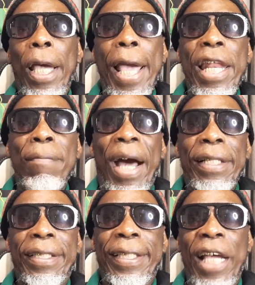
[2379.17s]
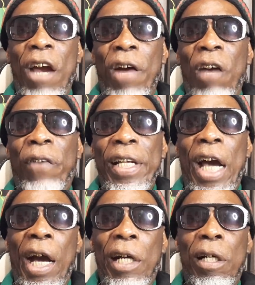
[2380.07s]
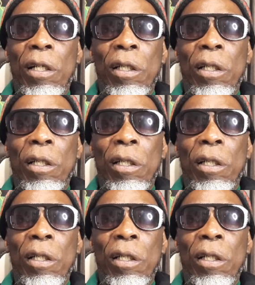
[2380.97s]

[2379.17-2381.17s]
any man see her off a dark.